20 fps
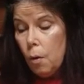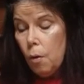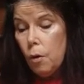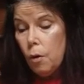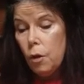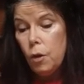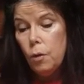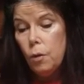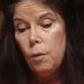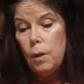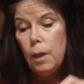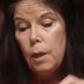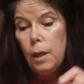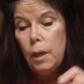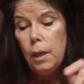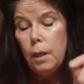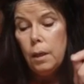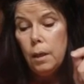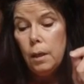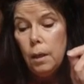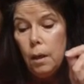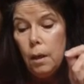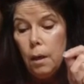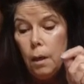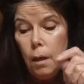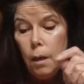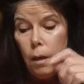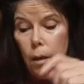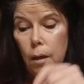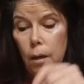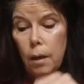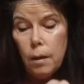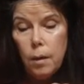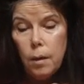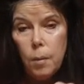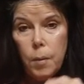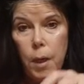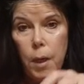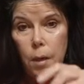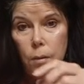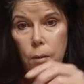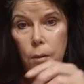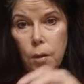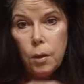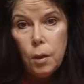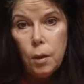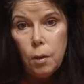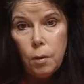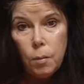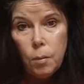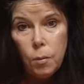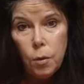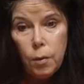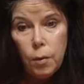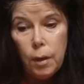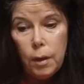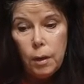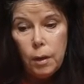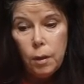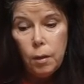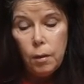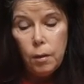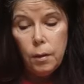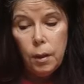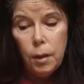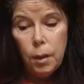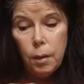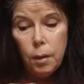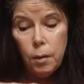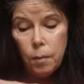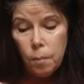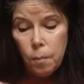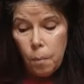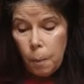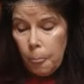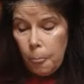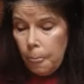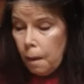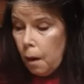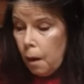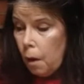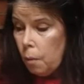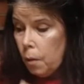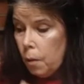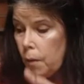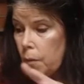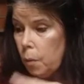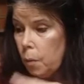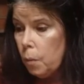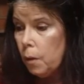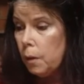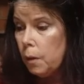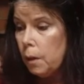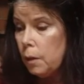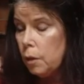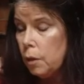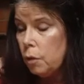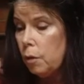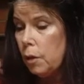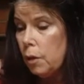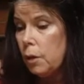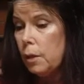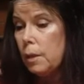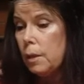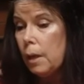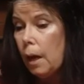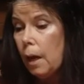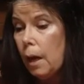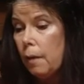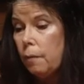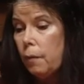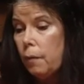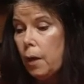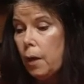or you can cut them out and sew them directly on there. Whatever you want. The instructions I